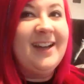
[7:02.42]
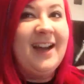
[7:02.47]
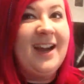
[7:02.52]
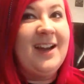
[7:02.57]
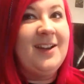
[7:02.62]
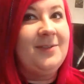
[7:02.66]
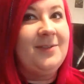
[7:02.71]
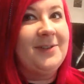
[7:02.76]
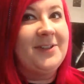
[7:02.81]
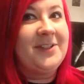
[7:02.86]

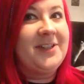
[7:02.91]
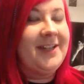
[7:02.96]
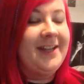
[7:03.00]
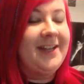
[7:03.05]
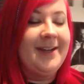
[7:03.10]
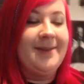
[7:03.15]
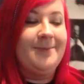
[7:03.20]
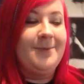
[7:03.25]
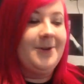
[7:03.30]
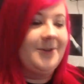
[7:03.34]
I love watching
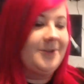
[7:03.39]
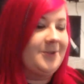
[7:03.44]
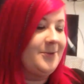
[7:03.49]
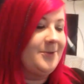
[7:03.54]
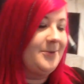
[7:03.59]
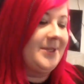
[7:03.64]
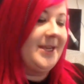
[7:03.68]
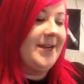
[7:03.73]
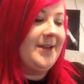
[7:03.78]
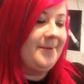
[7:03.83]
game
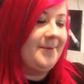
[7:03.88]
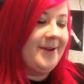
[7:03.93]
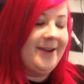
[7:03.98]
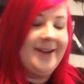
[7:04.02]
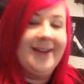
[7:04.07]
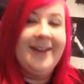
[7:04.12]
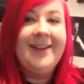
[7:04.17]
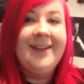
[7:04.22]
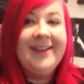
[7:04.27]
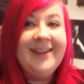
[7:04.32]
walkthroughs
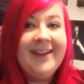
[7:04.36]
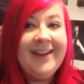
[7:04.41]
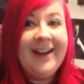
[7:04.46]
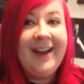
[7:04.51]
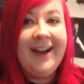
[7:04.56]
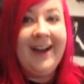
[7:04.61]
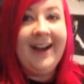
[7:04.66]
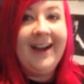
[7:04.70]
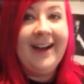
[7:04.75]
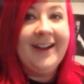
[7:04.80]
anyway.
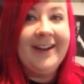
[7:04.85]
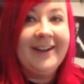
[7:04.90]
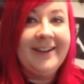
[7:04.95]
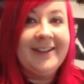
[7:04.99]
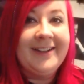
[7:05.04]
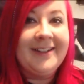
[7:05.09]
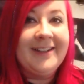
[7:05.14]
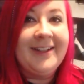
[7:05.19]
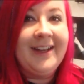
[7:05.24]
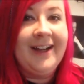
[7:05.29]

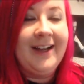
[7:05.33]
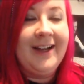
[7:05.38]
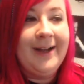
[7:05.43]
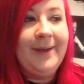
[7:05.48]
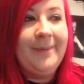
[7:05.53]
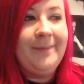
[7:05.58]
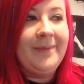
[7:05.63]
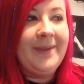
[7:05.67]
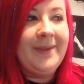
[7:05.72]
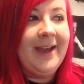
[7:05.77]
And
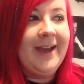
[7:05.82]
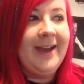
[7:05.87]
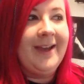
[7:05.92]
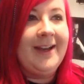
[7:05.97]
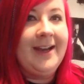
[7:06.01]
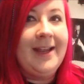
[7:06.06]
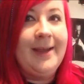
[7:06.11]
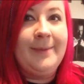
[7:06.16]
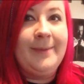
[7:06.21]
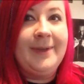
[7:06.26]
um, yeah,
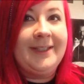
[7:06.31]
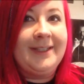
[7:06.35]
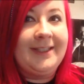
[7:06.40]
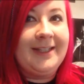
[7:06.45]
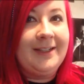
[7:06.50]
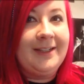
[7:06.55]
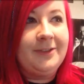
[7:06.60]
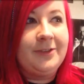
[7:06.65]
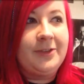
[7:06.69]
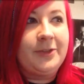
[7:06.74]
her name is
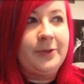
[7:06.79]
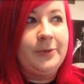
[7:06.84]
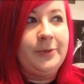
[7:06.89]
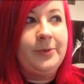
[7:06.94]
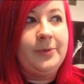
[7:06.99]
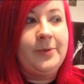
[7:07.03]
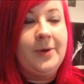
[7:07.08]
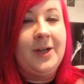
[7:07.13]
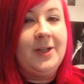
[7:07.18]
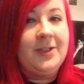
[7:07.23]

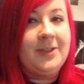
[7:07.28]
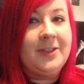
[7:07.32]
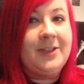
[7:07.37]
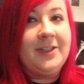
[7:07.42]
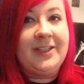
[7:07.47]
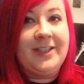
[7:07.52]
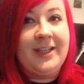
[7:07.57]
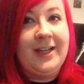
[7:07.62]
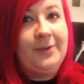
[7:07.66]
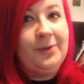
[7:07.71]
Deltrude
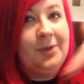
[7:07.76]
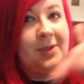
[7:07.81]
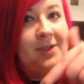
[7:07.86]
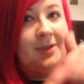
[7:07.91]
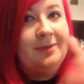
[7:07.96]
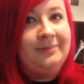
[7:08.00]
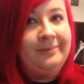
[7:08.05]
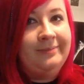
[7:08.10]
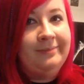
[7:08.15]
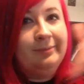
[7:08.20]
Rocks. I
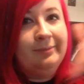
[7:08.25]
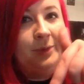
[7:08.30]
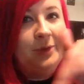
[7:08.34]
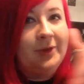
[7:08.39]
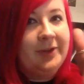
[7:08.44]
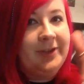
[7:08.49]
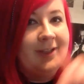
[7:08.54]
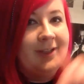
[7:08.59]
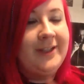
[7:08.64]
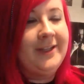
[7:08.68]
will
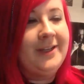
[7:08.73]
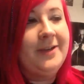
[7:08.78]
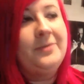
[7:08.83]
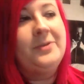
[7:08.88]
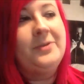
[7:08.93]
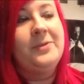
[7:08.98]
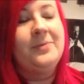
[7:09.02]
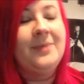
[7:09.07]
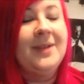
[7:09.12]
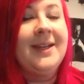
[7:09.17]
put the
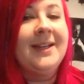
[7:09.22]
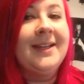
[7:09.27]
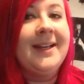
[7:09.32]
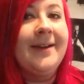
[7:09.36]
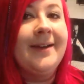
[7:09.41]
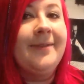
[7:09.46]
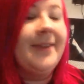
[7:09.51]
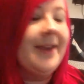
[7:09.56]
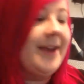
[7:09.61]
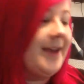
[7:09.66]
YouTube link down